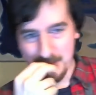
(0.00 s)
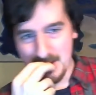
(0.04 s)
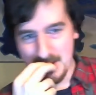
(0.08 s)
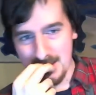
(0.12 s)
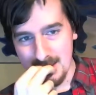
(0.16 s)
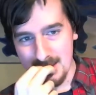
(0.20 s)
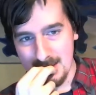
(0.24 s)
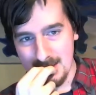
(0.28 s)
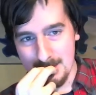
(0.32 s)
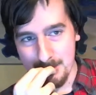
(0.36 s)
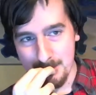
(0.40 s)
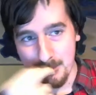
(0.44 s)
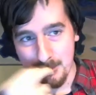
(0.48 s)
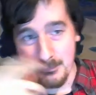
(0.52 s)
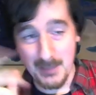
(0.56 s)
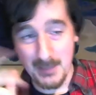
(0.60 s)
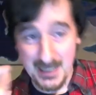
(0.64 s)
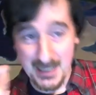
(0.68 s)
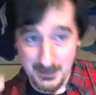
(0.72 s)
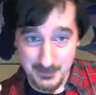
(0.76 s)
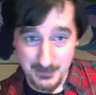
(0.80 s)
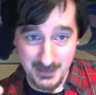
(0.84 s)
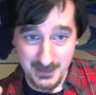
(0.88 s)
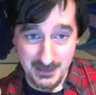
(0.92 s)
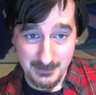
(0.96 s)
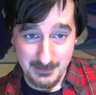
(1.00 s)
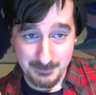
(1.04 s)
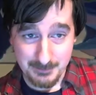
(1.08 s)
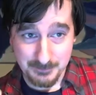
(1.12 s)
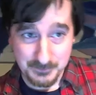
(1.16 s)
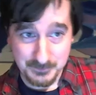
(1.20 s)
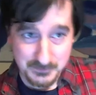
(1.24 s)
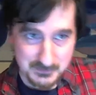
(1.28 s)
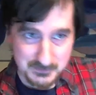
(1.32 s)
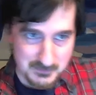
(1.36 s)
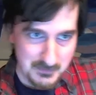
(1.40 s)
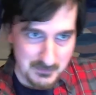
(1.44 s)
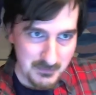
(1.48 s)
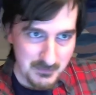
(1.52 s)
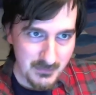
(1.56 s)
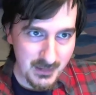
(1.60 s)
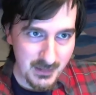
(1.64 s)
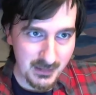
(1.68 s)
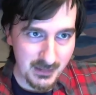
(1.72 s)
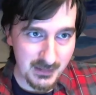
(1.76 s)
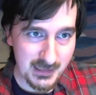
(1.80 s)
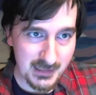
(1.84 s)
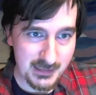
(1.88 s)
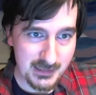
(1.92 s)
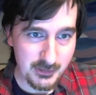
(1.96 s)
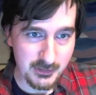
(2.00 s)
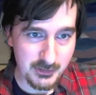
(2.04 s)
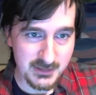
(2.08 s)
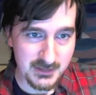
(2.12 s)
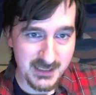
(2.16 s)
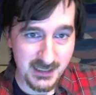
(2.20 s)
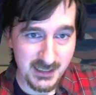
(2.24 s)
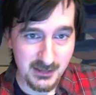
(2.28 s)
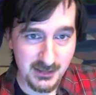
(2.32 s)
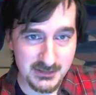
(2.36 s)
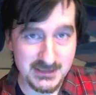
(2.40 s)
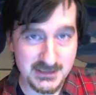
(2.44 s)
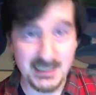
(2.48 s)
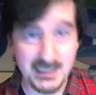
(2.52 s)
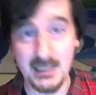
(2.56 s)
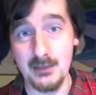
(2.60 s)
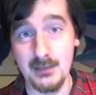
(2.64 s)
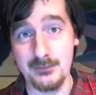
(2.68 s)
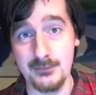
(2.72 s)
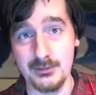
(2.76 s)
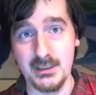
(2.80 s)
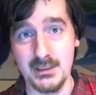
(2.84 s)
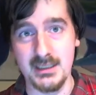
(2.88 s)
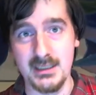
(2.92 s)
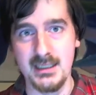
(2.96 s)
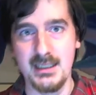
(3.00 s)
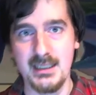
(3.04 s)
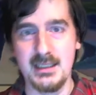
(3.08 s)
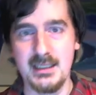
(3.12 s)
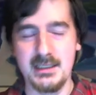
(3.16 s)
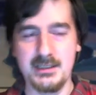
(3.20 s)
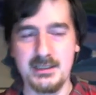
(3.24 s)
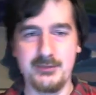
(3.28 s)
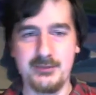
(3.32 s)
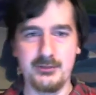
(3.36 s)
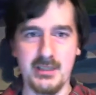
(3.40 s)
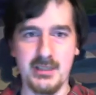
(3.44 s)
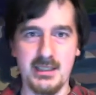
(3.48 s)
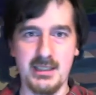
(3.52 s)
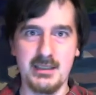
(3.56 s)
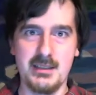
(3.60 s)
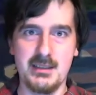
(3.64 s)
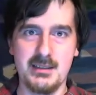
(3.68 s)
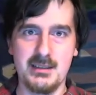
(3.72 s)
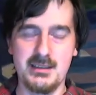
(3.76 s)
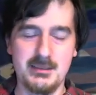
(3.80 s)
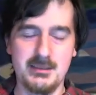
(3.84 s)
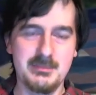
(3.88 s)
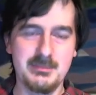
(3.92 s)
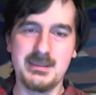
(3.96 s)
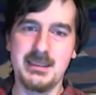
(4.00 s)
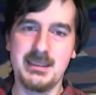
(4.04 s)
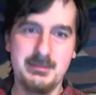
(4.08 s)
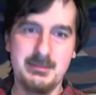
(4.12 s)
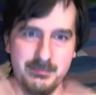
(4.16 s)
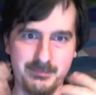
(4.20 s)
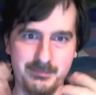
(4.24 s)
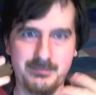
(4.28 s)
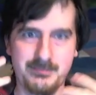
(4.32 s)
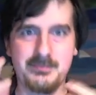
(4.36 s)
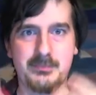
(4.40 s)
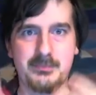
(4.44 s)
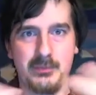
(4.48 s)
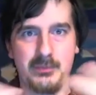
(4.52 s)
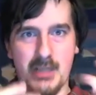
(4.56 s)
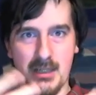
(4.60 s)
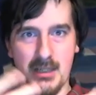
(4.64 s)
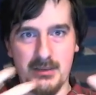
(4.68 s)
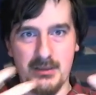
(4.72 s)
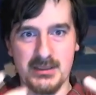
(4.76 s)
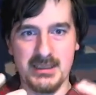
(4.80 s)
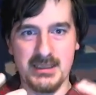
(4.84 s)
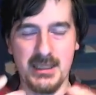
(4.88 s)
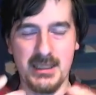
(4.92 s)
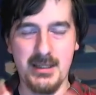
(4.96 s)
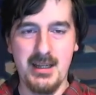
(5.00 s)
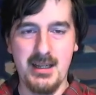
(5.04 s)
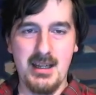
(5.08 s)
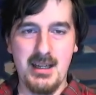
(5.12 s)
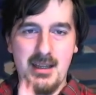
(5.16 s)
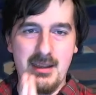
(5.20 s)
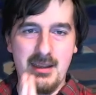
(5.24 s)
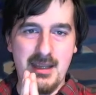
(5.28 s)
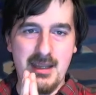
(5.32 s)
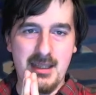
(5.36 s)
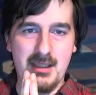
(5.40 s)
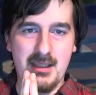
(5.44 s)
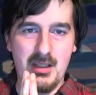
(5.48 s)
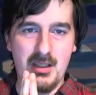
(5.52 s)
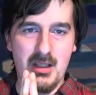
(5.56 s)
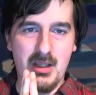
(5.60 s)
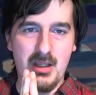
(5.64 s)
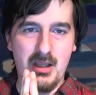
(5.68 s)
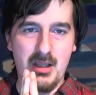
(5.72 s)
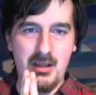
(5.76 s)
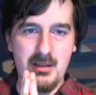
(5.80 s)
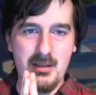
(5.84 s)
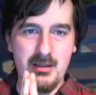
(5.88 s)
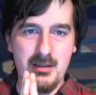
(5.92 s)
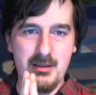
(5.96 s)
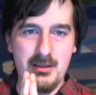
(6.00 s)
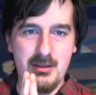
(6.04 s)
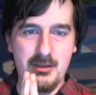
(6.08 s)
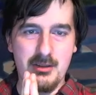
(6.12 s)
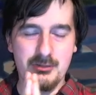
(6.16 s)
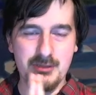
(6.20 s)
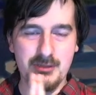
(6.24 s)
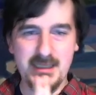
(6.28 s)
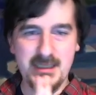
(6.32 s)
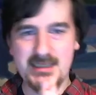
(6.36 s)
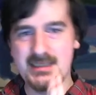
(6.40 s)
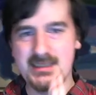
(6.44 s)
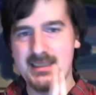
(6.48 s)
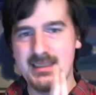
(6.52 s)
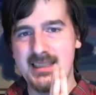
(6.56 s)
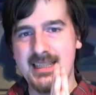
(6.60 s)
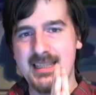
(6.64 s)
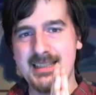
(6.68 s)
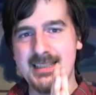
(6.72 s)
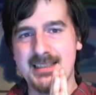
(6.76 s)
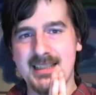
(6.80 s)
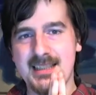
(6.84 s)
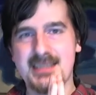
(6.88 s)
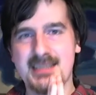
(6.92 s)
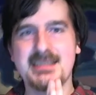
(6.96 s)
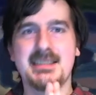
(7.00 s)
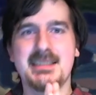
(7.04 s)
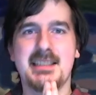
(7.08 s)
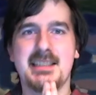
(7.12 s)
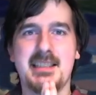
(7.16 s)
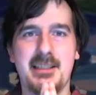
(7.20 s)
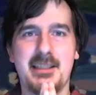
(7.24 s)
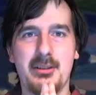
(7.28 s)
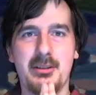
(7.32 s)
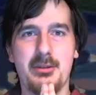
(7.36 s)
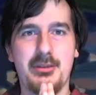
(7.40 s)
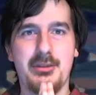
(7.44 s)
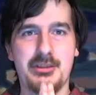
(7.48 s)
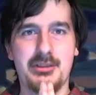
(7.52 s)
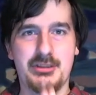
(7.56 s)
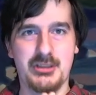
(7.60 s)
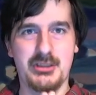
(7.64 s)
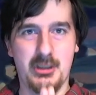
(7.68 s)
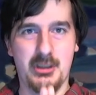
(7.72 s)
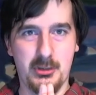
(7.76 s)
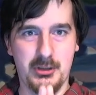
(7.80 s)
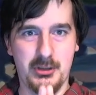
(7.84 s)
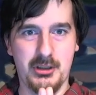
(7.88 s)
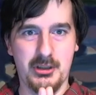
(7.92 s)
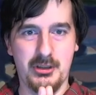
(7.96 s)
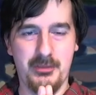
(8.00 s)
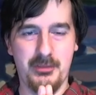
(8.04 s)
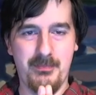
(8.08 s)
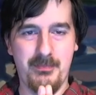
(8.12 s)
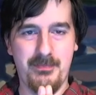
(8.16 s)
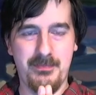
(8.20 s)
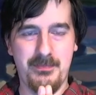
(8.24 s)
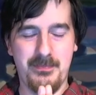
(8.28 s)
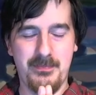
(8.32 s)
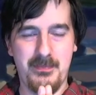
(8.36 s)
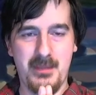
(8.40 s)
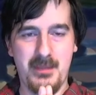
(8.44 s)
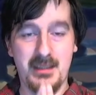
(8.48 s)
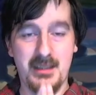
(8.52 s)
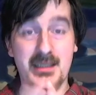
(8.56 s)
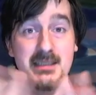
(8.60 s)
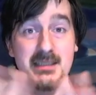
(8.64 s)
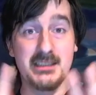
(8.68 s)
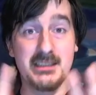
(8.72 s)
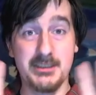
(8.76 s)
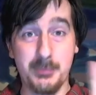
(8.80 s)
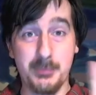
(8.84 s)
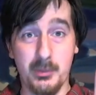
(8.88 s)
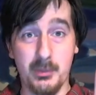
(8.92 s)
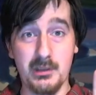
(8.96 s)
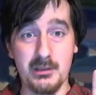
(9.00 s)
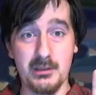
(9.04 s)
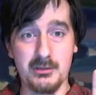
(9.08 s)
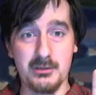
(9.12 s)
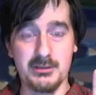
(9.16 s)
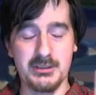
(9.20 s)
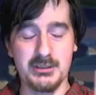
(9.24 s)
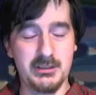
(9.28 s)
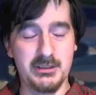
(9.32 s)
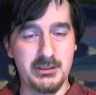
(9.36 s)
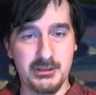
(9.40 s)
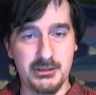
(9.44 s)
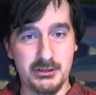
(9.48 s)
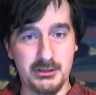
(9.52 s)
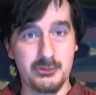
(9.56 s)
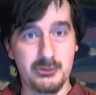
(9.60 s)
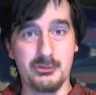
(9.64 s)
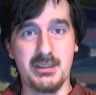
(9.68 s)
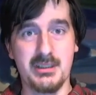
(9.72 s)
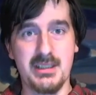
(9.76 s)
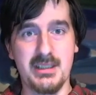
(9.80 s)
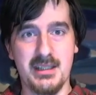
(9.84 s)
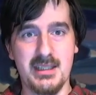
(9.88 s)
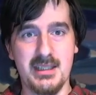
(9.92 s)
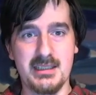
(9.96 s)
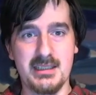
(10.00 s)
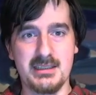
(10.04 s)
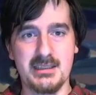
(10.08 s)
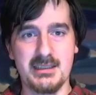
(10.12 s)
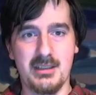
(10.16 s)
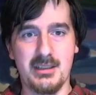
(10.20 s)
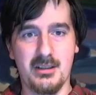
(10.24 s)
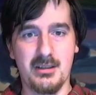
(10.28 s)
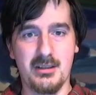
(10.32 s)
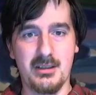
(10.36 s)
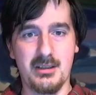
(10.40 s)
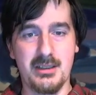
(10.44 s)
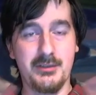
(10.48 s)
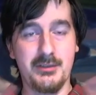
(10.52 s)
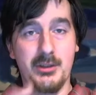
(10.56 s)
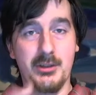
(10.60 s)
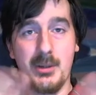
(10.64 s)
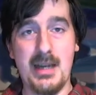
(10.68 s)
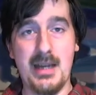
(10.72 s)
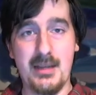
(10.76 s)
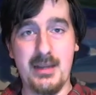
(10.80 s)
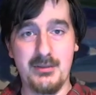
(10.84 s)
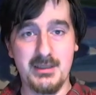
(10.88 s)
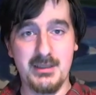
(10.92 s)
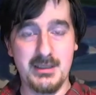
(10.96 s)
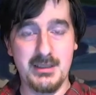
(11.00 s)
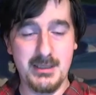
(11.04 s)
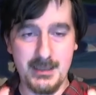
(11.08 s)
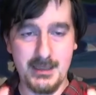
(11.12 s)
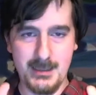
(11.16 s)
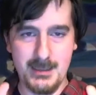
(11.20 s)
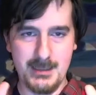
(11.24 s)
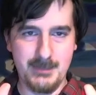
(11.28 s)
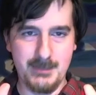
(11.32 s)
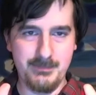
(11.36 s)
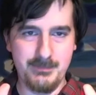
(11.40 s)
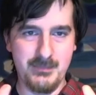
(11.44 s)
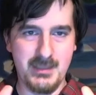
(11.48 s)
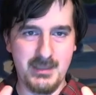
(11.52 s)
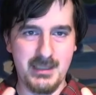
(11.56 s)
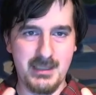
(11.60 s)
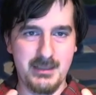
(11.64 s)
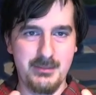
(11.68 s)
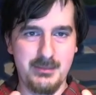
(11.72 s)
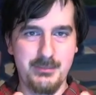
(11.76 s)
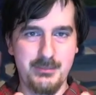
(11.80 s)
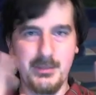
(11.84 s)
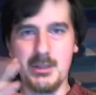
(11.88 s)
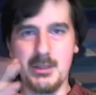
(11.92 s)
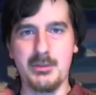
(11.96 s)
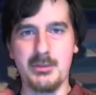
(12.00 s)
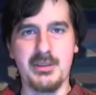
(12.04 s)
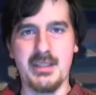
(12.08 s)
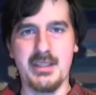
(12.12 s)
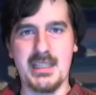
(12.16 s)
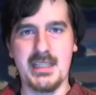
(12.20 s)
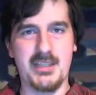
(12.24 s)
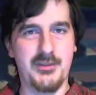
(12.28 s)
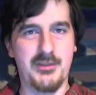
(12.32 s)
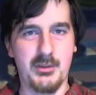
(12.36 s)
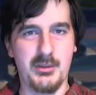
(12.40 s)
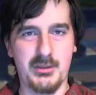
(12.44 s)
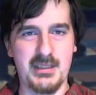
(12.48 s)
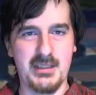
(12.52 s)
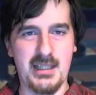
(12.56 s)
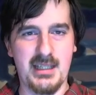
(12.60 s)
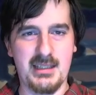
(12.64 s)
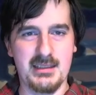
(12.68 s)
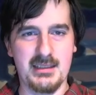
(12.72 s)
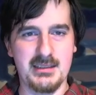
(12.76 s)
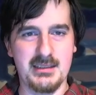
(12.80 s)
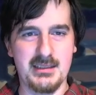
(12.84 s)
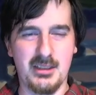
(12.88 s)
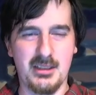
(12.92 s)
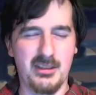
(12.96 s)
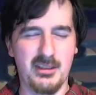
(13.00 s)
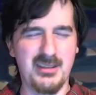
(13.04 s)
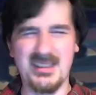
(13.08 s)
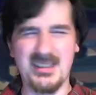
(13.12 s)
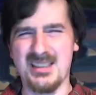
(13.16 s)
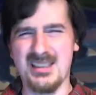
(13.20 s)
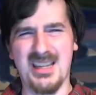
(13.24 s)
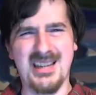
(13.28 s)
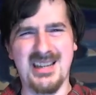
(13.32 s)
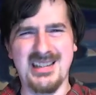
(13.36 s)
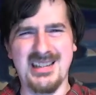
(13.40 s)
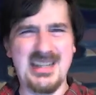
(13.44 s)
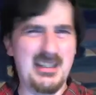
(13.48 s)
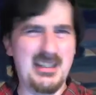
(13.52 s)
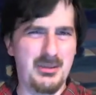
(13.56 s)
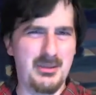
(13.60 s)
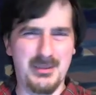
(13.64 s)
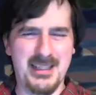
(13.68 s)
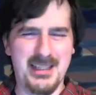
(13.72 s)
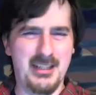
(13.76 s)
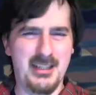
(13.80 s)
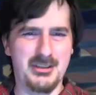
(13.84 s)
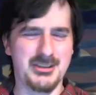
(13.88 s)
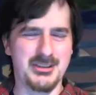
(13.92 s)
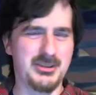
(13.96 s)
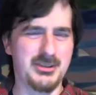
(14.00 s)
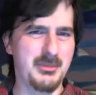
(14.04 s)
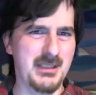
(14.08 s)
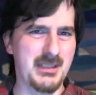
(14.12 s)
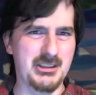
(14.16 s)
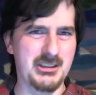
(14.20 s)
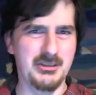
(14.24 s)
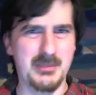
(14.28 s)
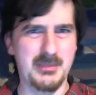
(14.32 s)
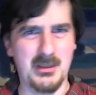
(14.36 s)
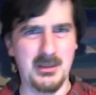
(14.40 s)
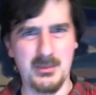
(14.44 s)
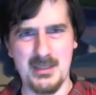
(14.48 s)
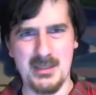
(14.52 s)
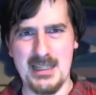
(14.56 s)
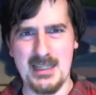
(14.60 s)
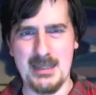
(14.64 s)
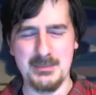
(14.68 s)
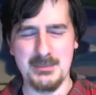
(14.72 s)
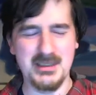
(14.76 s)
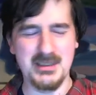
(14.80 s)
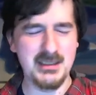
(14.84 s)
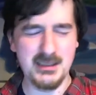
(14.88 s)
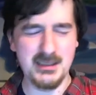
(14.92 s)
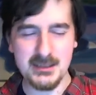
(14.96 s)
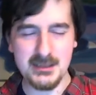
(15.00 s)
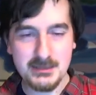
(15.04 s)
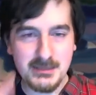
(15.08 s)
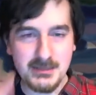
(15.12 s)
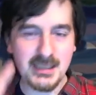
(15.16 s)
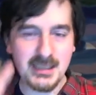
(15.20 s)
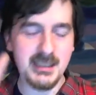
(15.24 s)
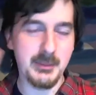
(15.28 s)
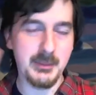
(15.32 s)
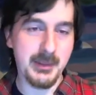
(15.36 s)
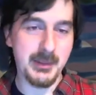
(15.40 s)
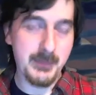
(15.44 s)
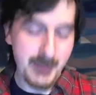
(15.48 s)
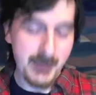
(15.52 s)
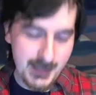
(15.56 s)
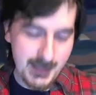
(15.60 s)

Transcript: Batman later tells Alfred, his friend, in privacy, that the reason he doesn't kill the Joker. Again, spoilers. You should read this, or if you haven't, then mute the next few seconds. Or not. I don't care so much about what happened. Anyway,